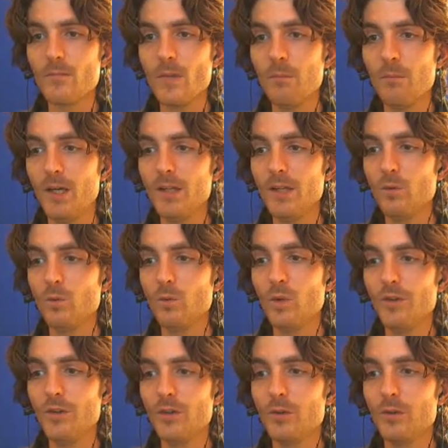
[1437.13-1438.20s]
But
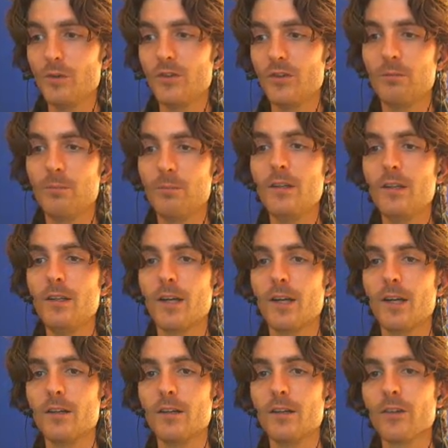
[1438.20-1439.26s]
once you use these beat
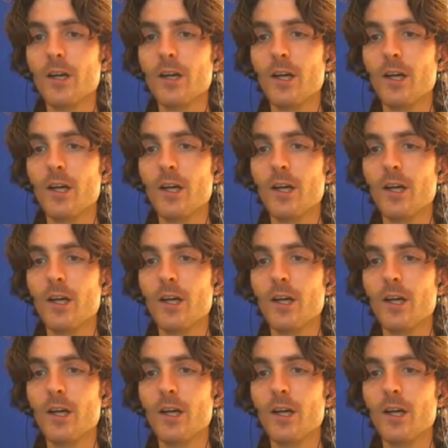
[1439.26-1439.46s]
detectors,